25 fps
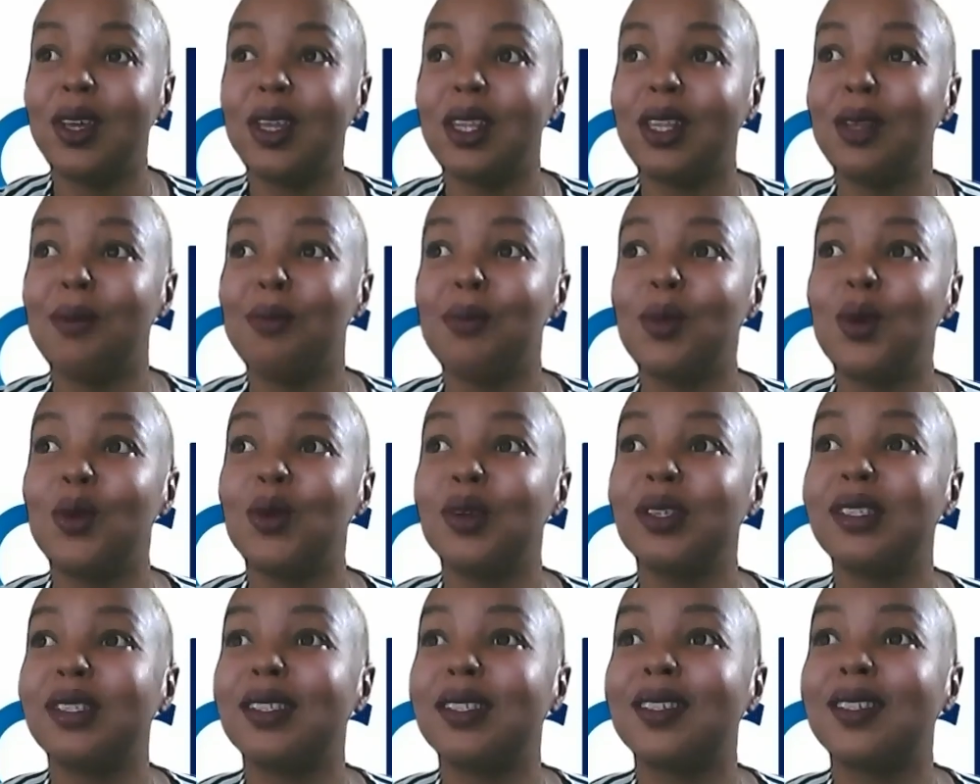
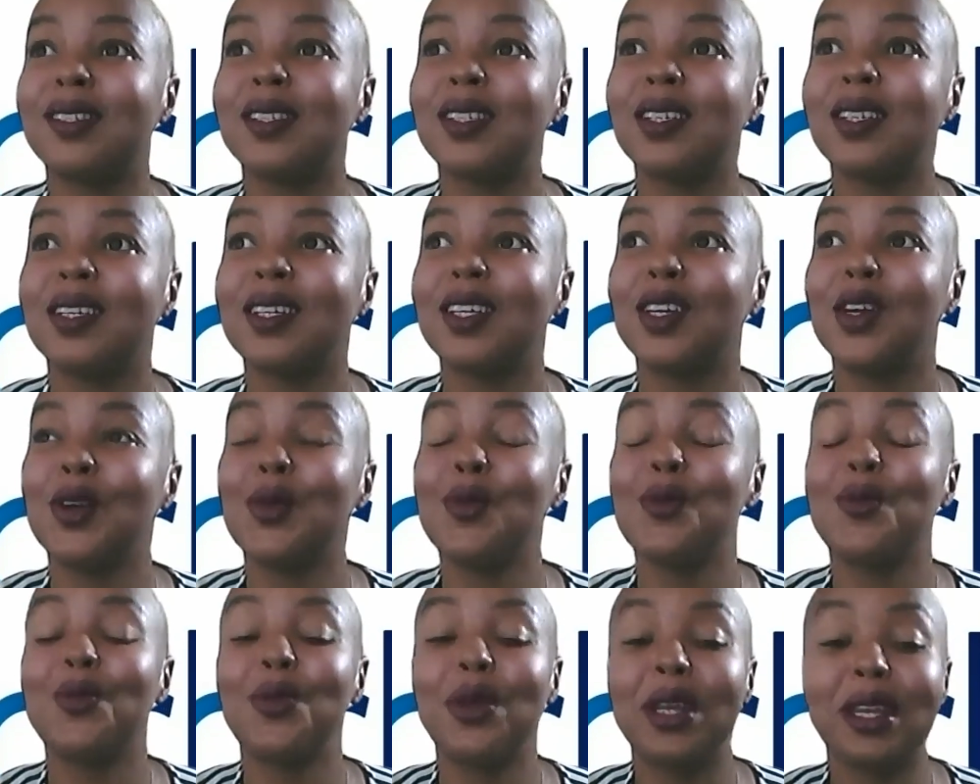most
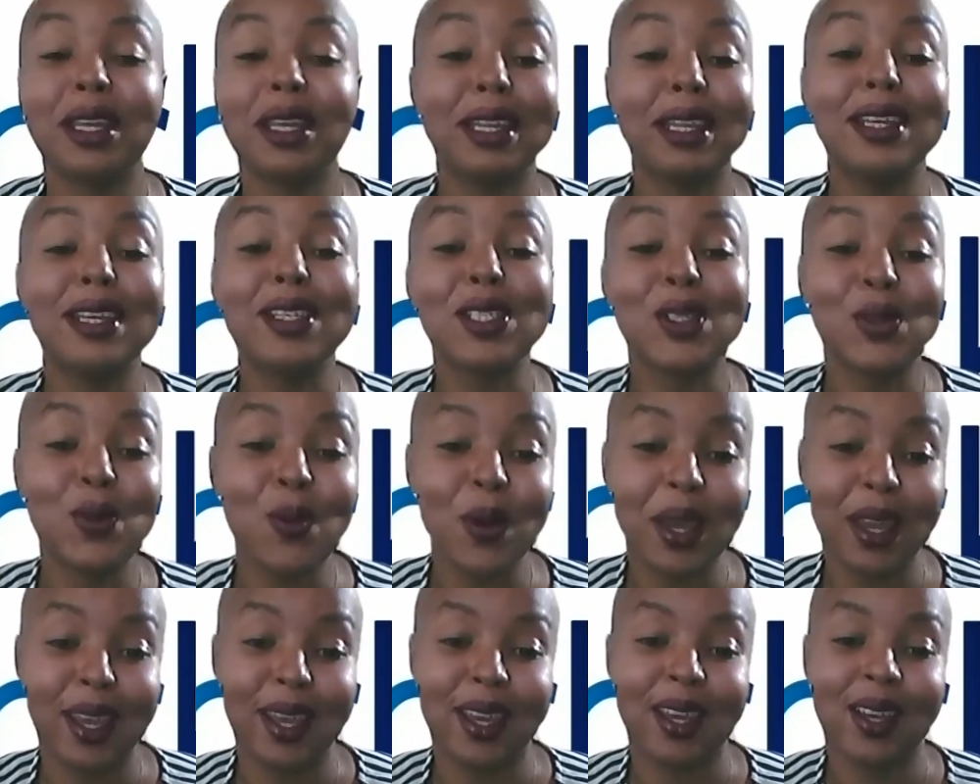realist
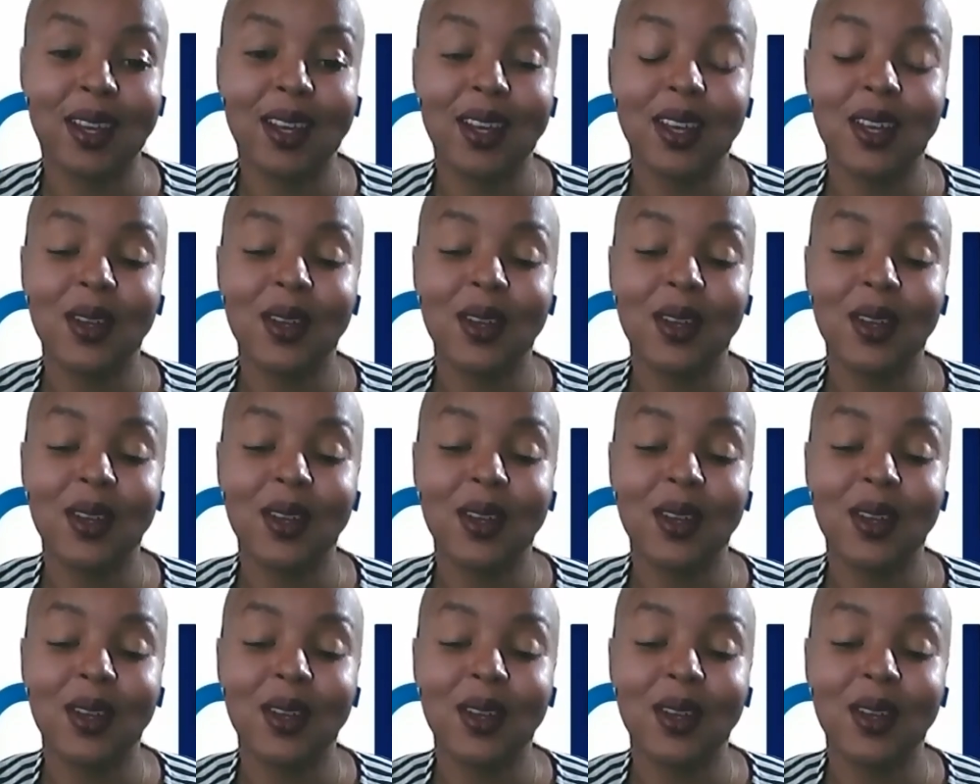way,